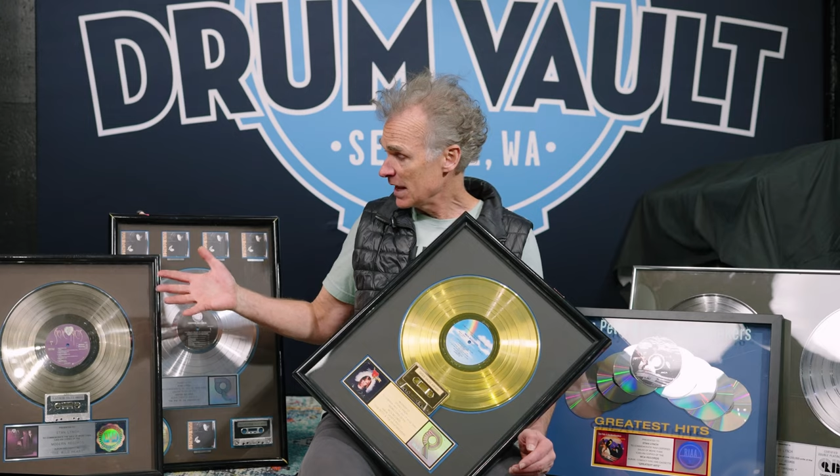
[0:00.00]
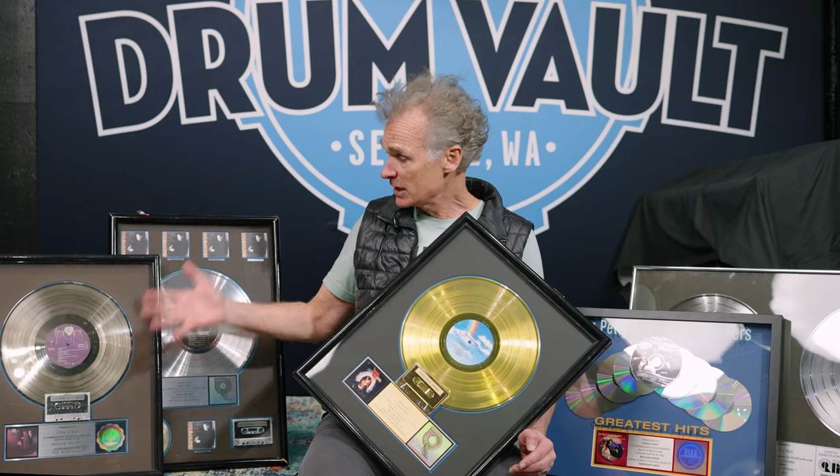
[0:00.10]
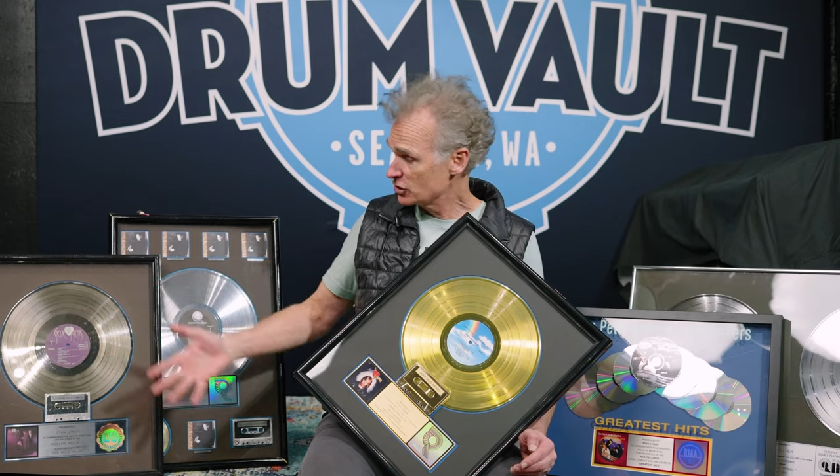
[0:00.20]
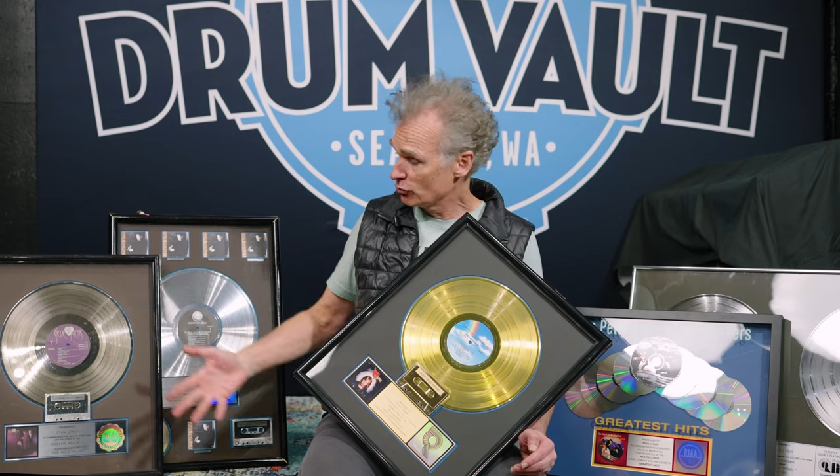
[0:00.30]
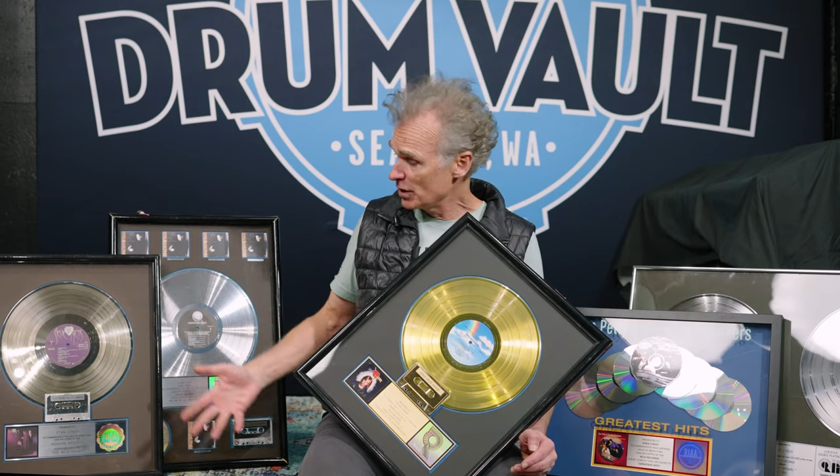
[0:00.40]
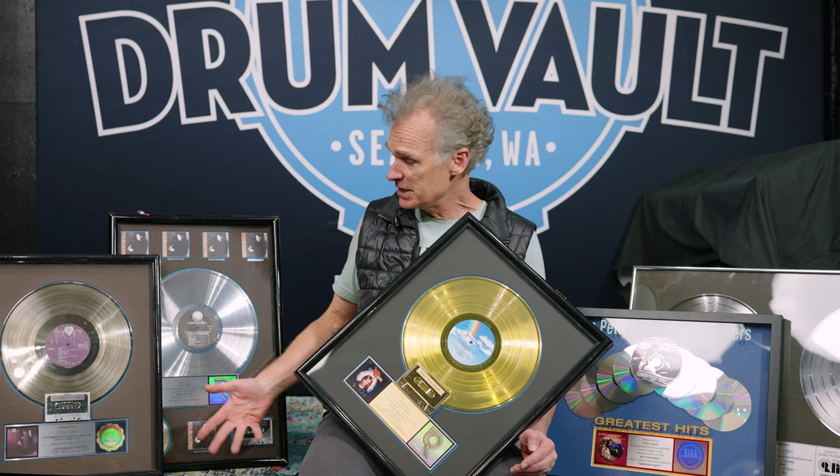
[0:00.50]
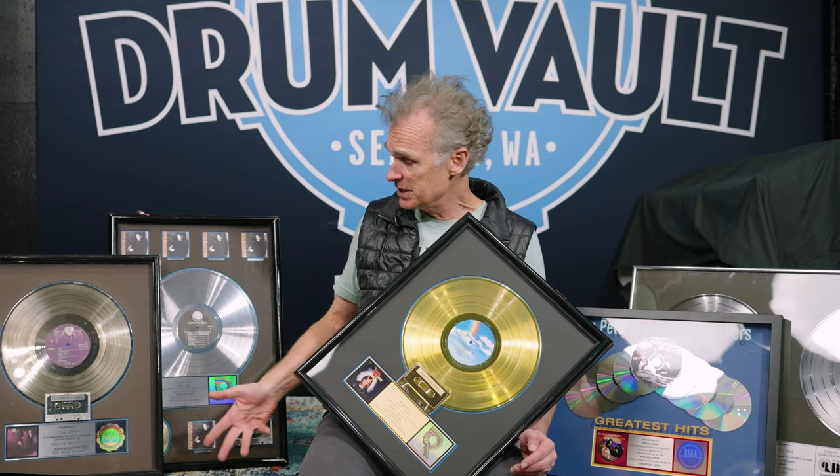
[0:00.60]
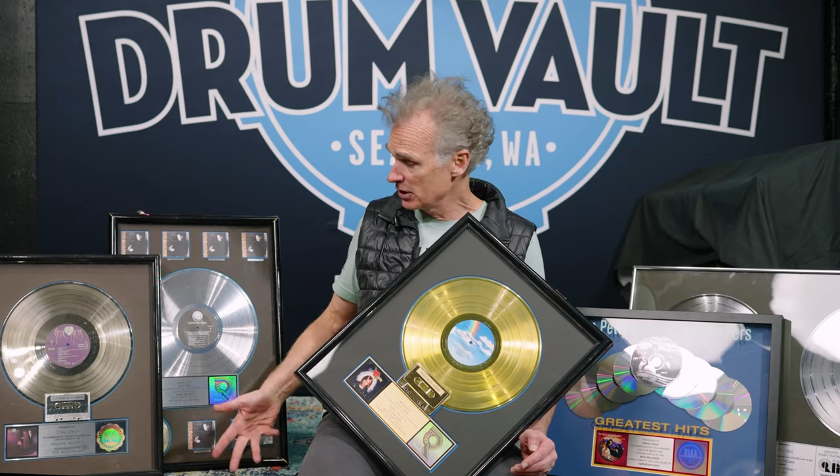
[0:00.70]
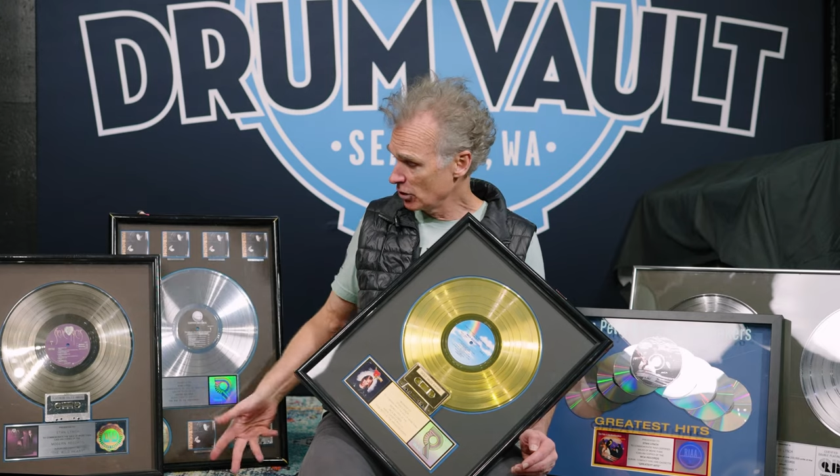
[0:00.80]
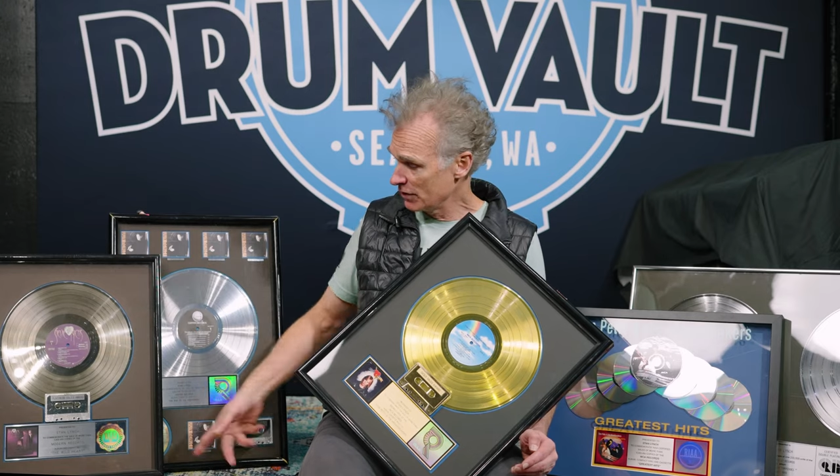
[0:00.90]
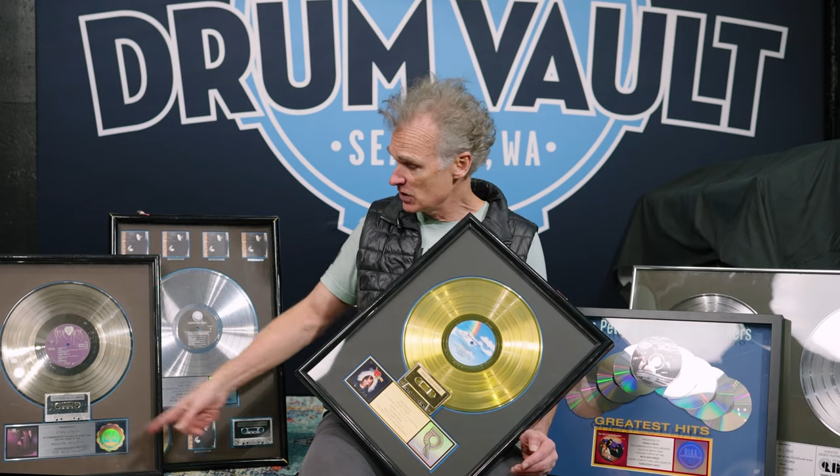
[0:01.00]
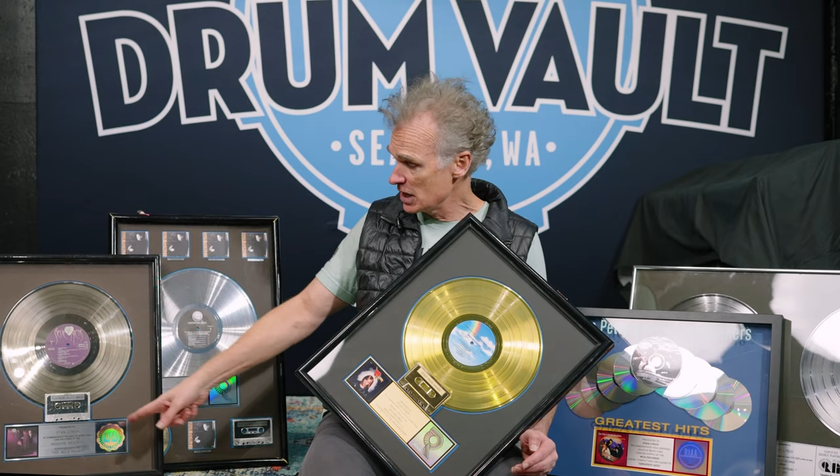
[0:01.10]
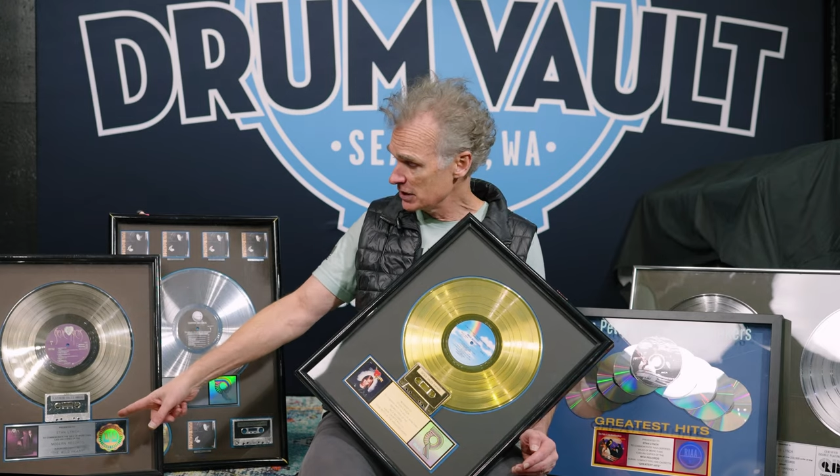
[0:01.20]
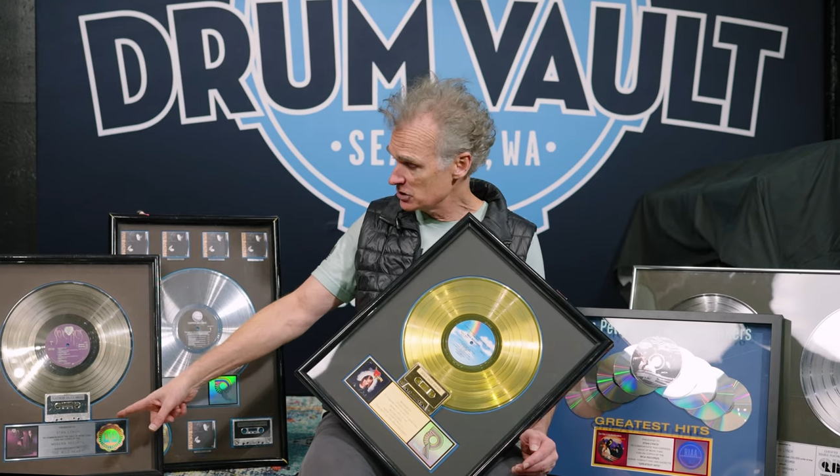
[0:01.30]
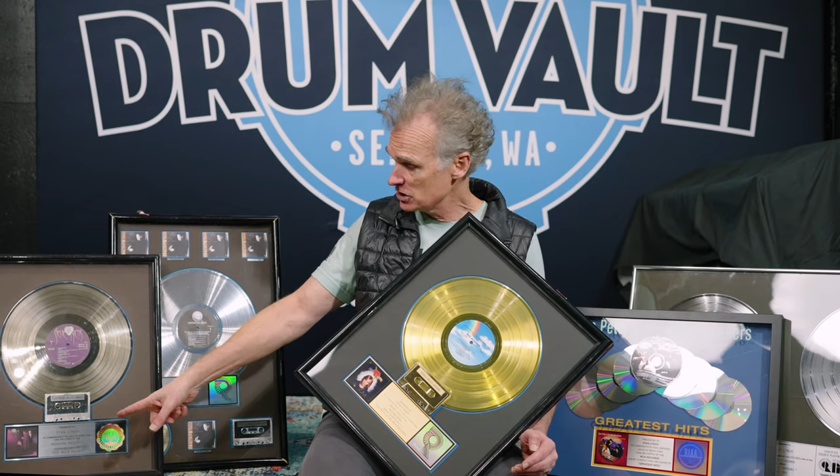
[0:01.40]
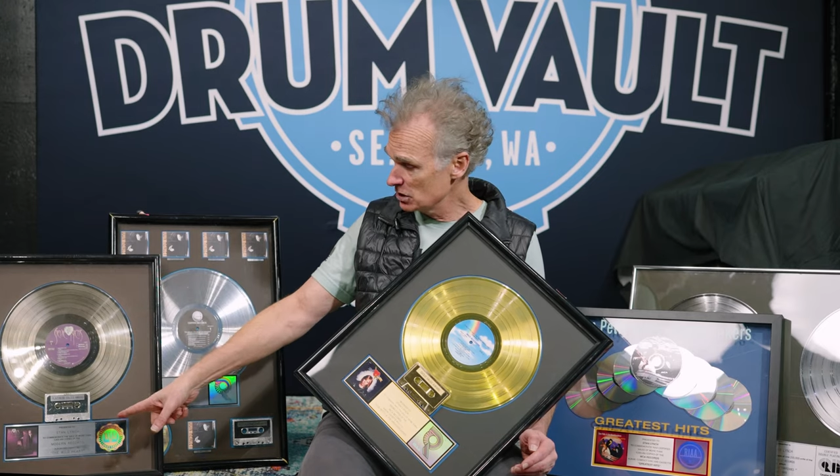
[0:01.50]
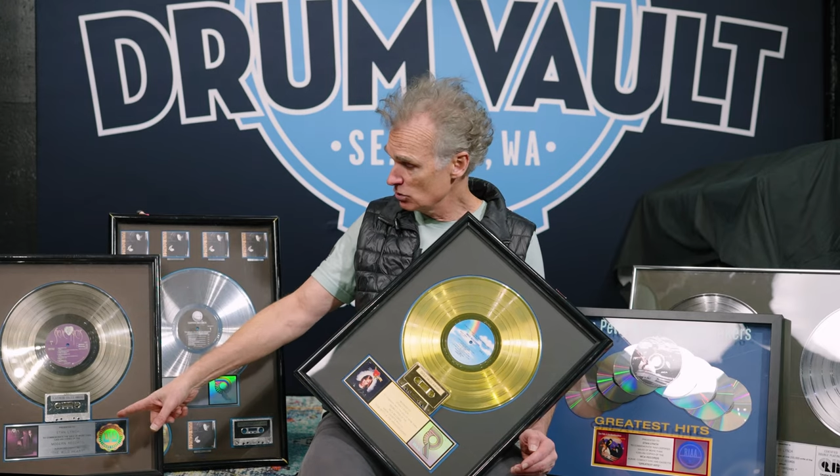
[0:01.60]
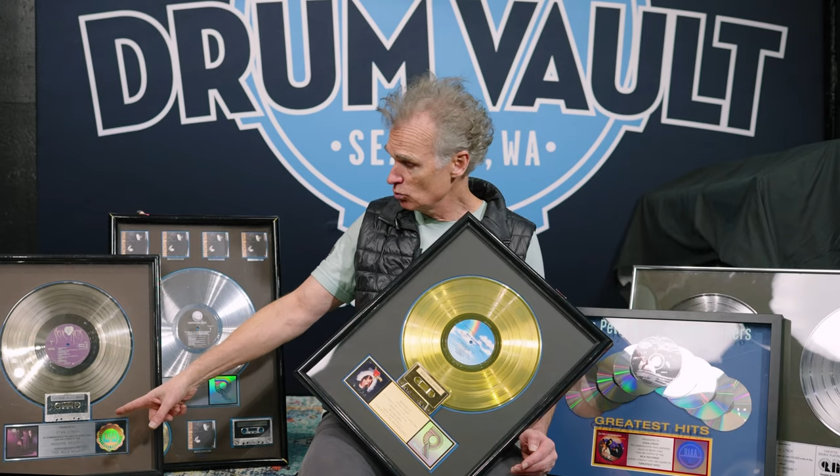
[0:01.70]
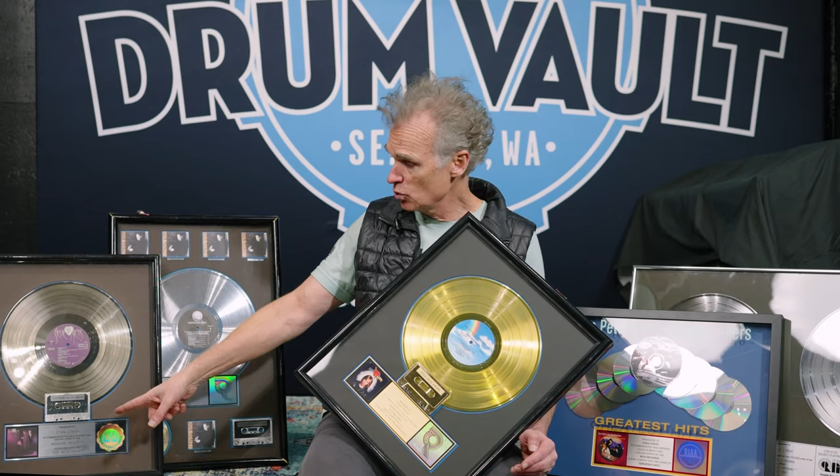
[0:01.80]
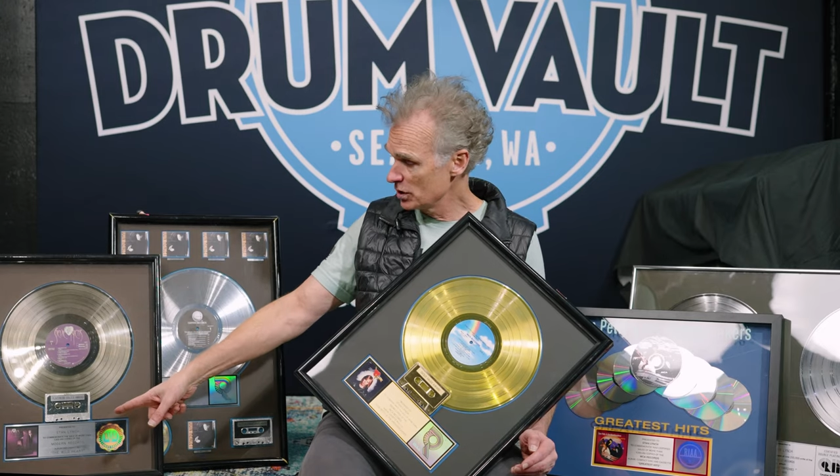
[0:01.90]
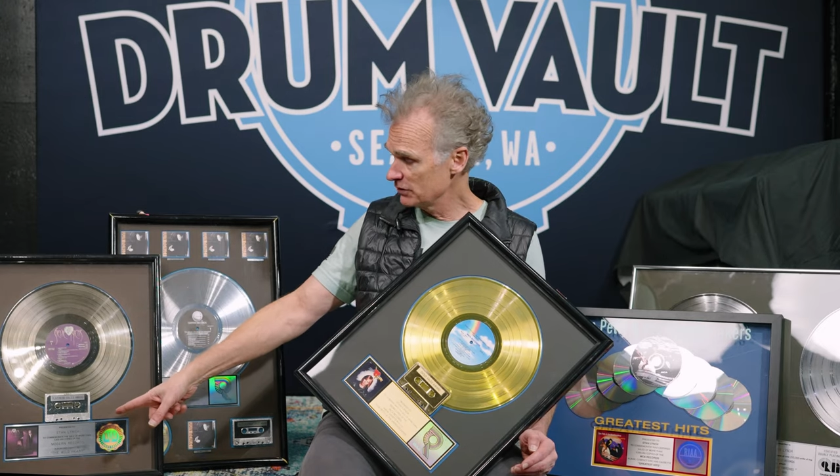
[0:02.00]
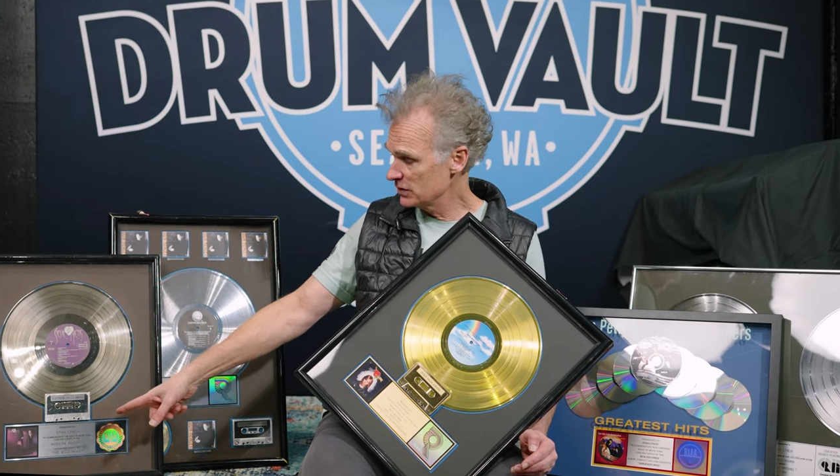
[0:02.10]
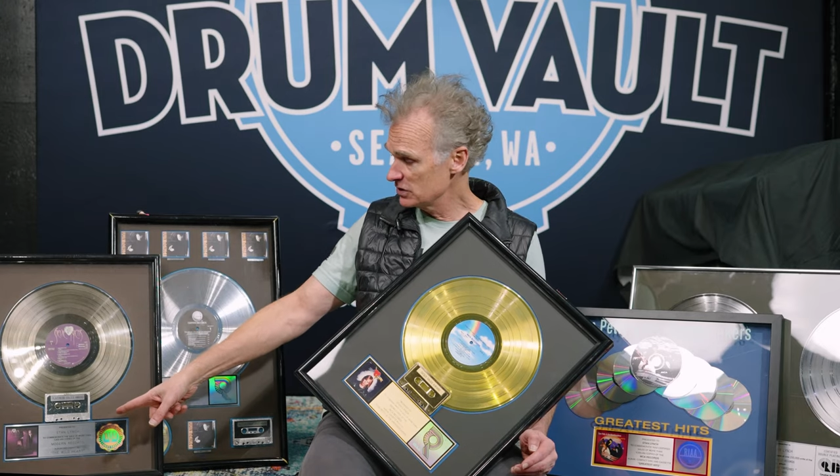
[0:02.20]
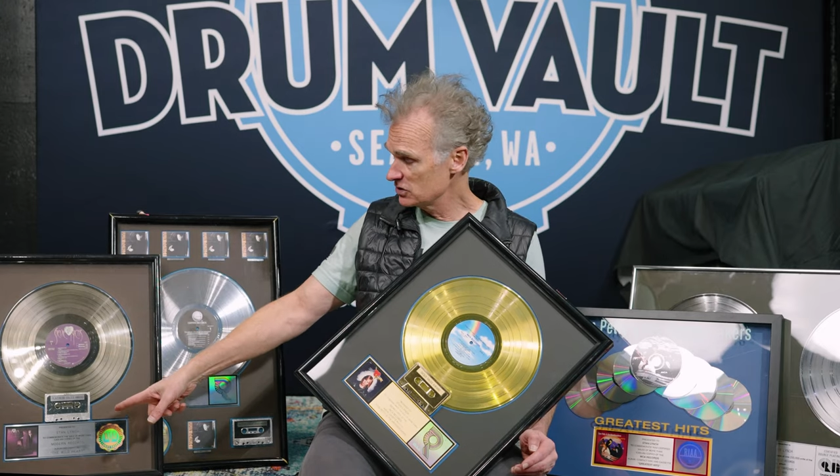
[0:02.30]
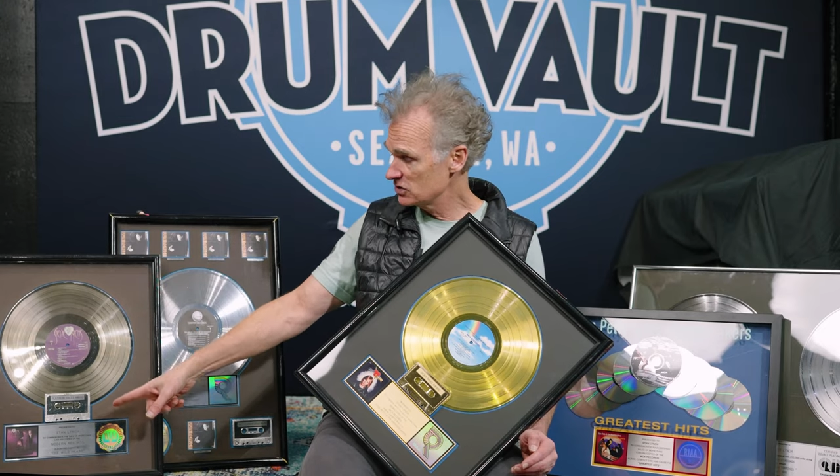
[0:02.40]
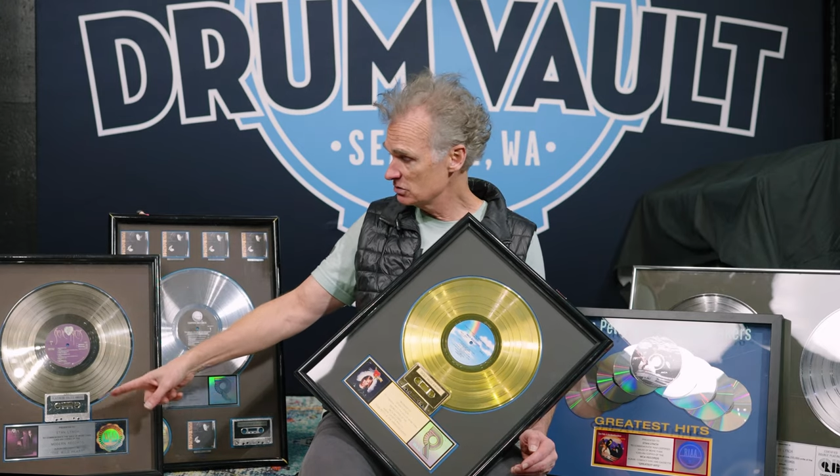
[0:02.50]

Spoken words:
Actually, right here, I've got one of his